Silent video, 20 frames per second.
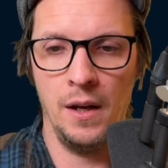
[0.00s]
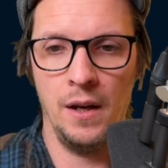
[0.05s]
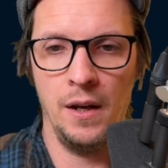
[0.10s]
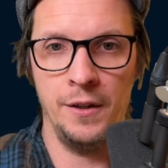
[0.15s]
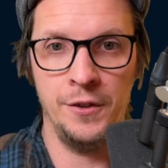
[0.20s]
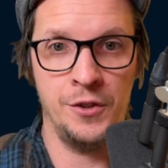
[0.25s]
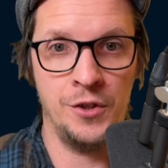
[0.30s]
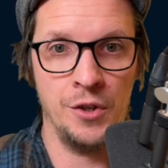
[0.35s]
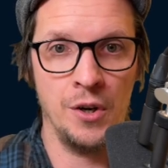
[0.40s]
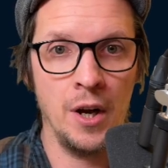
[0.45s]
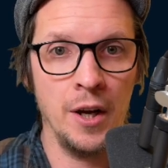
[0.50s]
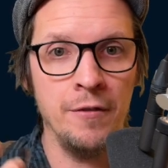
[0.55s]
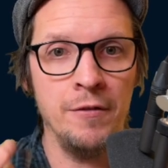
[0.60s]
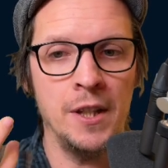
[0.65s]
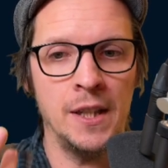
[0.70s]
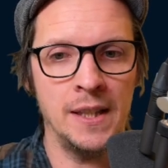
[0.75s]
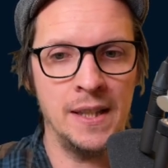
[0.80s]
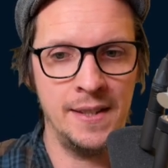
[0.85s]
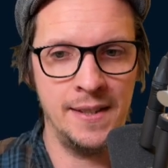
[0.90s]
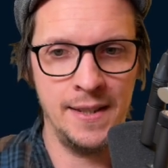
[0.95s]
uh,
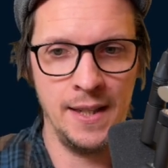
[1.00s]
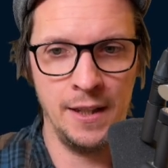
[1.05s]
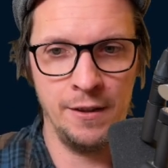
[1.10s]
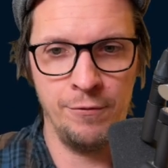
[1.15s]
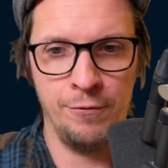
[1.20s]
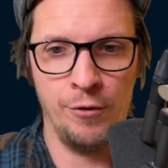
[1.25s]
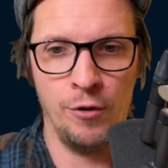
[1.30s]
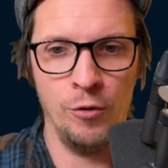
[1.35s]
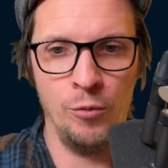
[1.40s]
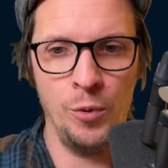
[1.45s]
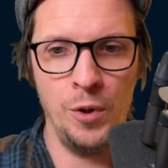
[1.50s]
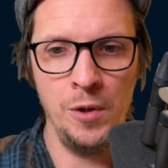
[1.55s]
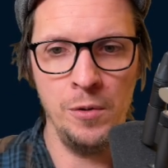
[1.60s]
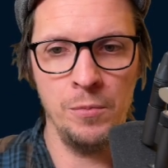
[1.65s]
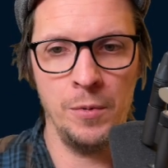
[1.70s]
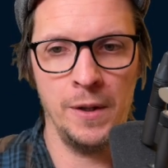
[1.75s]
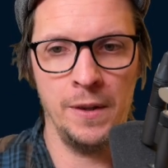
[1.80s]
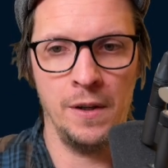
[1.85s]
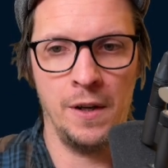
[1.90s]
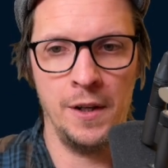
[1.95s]
driving the state
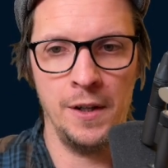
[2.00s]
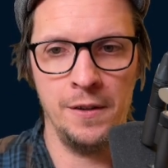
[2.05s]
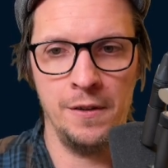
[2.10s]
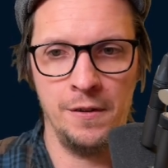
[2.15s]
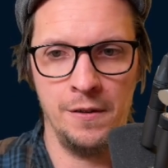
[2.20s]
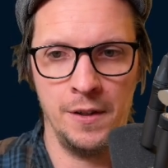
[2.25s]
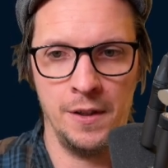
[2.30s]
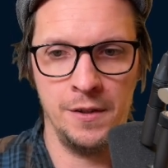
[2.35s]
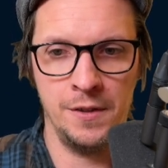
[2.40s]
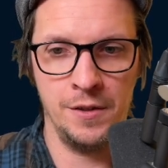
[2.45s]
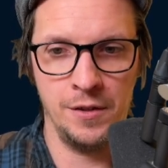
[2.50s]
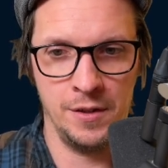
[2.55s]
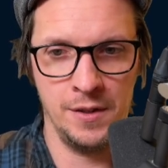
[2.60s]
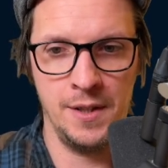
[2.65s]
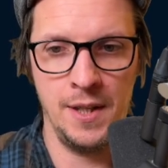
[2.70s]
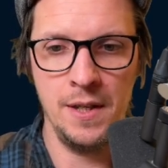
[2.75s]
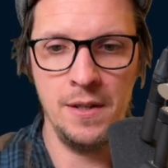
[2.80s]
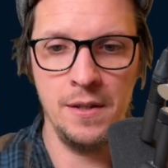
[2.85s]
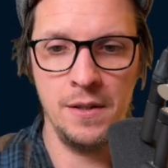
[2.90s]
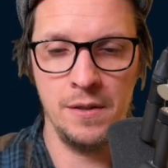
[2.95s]
forward with either a
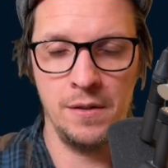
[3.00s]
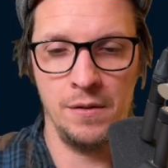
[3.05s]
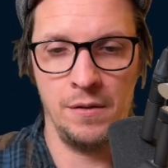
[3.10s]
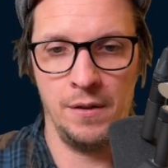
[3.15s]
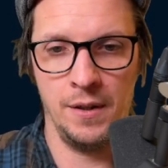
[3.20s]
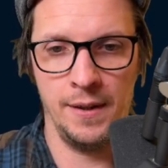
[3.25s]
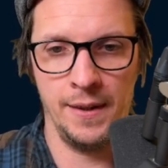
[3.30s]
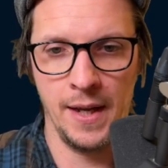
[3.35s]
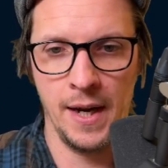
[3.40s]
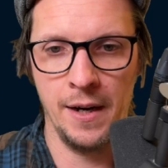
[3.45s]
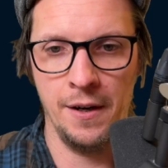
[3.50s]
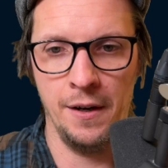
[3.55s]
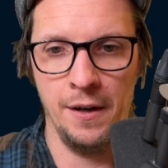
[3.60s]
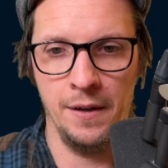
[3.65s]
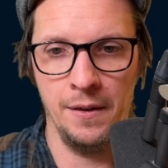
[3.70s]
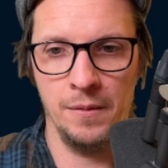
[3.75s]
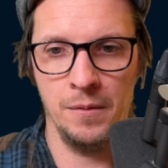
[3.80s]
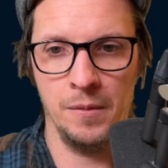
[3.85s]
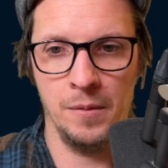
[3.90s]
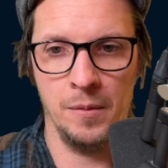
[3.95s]
success or an
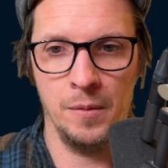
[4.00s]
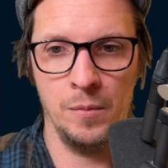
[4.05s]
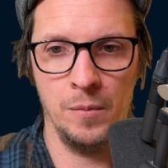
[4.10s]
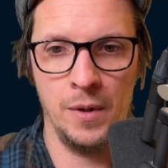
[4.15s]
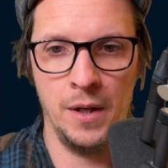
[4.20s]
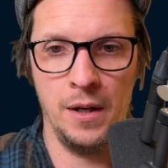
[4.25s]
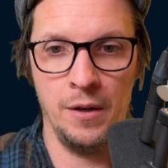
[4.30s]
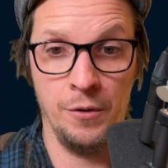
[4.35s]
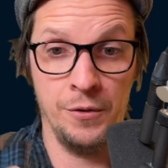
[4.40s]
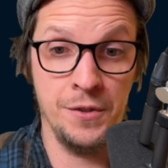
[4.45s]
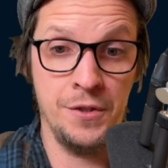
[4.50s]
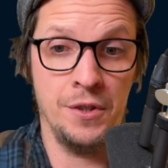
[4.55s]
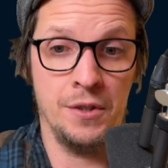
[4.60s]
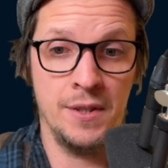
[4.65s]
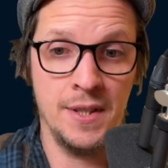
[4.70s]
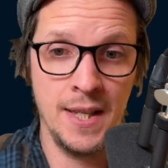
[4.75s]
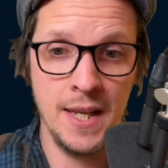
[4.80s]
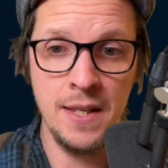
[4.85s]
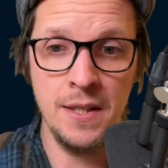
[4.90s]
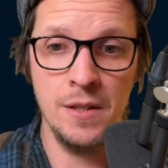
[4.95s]
error. Where on
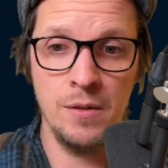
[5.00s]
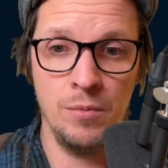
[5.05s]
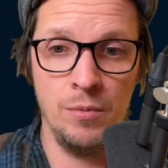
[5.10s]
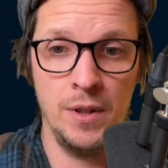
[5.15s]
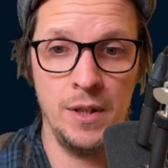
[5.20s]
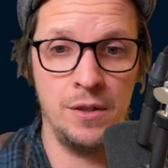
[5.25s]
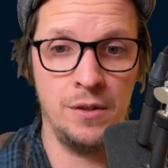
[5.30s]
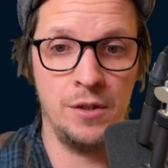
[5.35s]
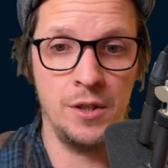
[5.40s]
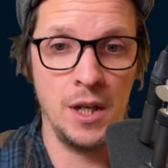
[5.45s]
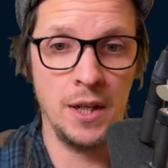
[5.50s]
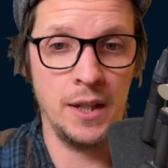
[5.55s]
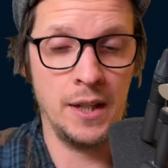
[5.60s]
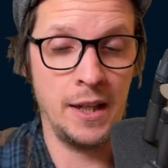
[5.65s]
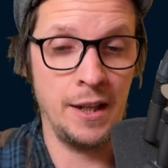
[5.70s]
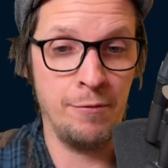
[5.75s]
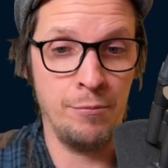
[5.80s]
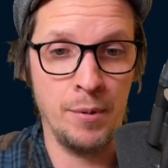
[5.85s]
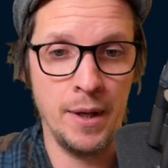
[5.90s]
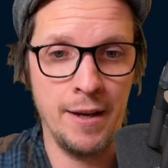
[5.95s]
success, we
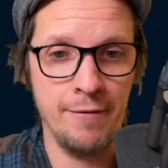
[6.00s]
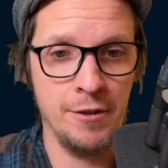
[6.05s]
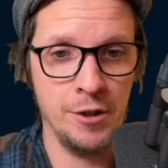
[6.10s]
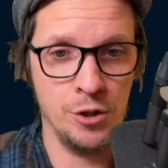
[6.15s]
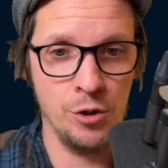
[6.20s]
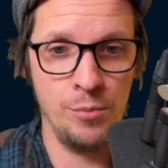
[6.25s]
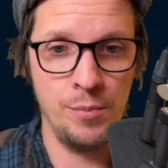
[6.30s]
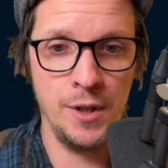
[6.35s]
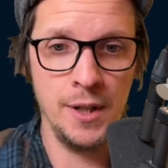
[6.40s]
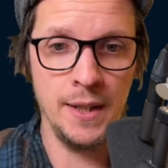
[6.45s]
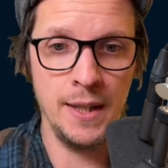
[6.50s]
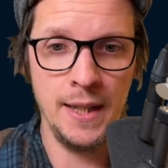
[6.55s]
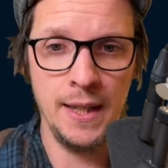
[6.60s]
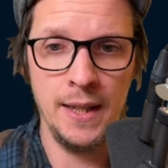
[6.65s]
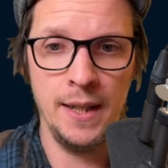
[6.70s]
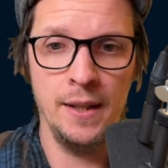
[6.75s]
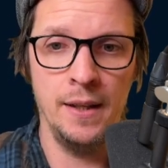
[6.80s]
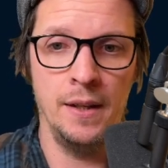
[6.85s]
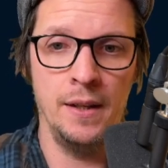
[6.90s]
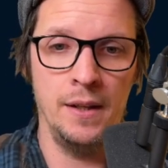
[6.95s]
check if we have a job
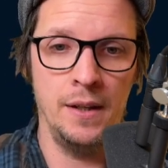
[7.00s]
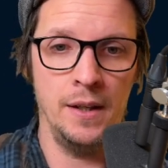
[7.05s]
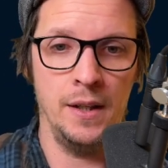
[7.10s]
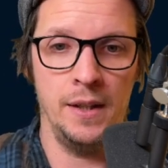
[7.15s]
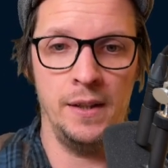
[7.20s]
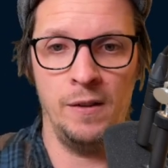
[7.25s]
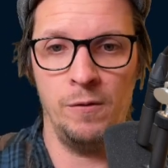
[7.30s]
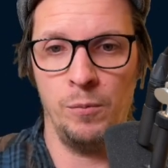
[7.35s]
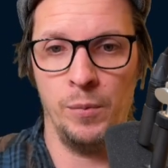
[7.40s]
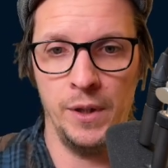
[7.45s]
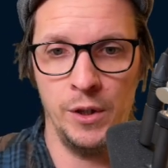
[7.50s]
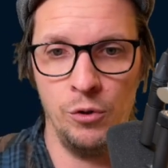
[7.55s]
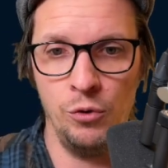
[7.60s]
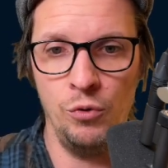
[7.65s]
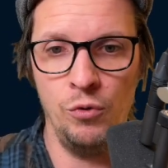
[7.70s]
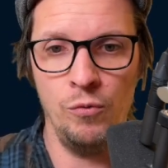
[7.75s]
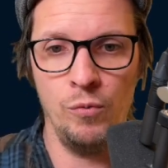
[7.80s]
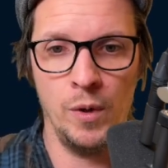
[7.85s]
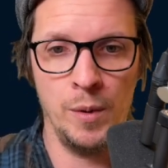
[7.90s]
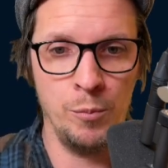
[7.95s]
ID, and if we
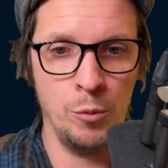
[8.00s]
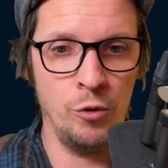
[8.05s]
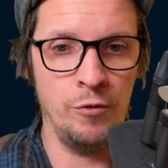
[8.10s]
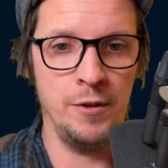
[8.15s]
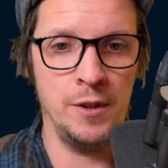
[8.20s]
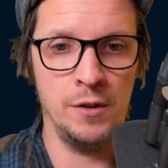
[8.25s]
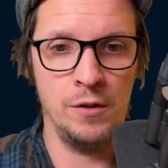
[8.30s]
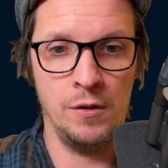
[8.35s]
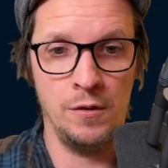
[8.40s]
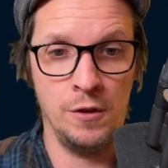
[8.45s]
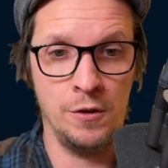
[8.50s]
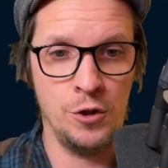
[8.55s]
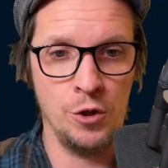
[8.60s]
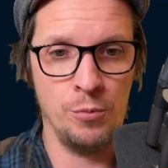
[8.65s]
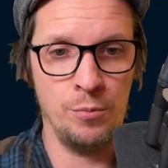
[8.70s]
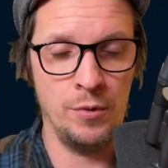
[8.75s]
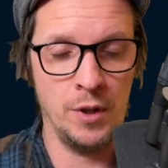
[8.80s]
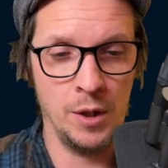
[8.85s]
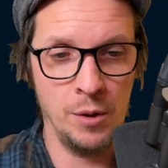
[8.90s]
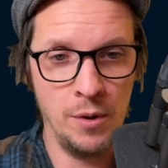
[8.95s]
do, we move into the
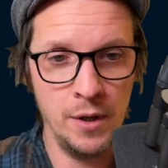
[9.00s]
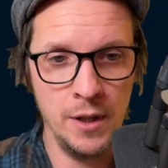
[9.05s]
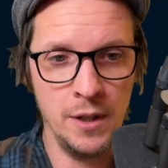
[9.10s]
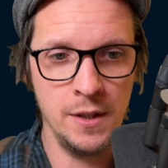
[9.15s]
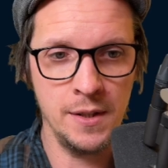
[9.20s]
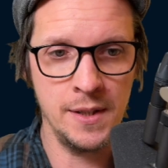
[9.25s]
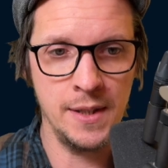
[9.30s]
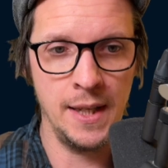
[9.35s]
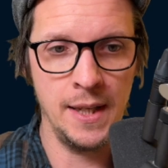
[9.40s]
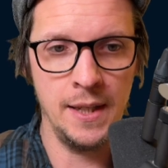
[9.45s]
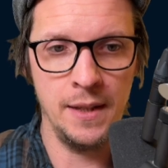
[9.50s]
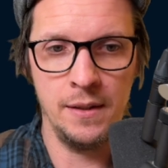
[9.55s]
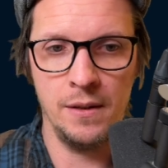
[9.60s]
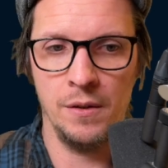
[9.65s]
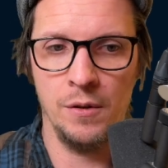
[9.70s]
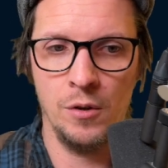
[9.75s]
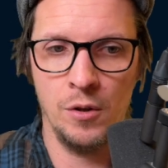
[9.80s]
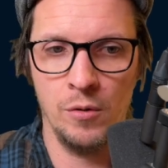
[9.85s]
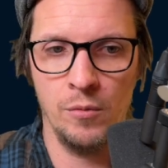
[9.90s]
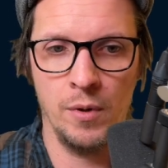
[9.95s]
job required
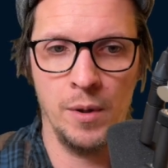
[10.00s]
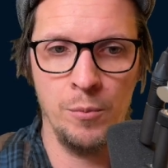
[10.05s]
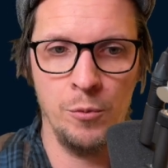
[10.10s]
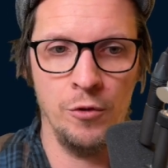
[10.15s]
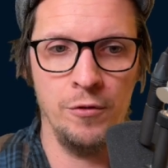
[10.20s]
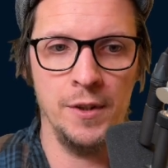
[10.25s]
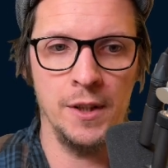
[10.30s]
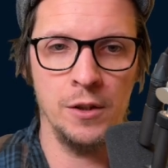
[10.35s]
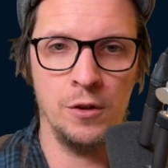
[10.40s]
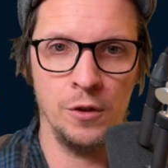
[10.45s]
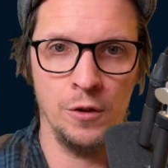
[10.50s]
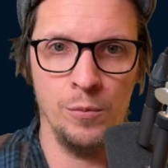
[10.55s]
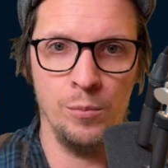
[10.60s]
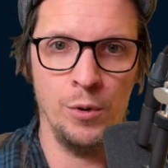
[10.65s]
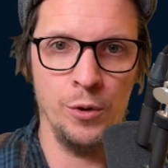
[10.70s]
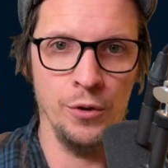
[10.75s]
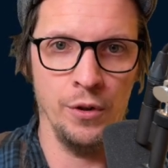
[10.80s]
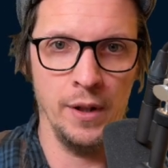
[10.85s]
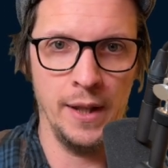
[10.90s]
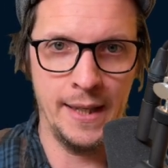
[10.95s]
state or we move into the
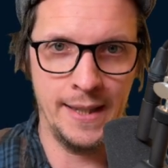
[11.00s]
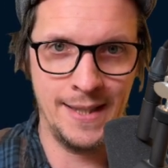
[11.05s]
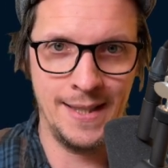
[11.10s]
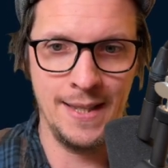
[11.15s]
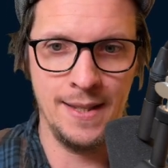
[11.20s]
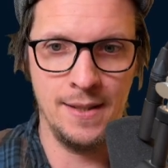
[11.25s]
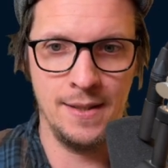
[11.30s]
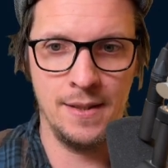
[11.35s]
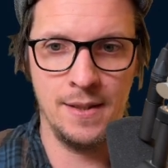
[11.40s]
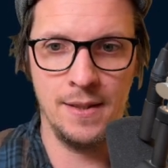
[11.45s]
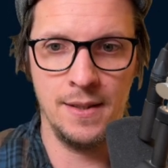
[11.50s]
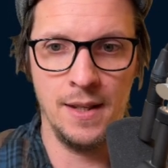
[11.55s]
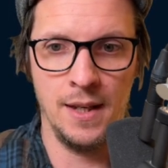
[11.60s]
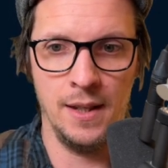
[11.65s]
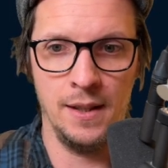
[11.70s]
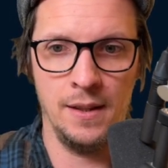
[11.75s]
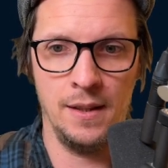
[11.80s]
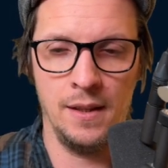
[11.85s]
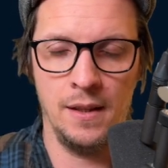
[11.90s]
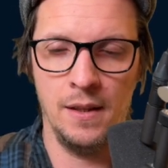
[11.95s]
model exists
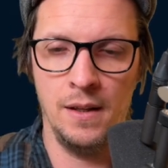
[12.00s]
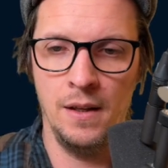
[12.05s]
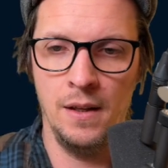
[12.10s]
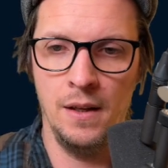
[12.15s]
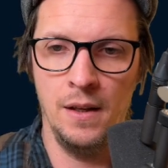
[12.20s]
state.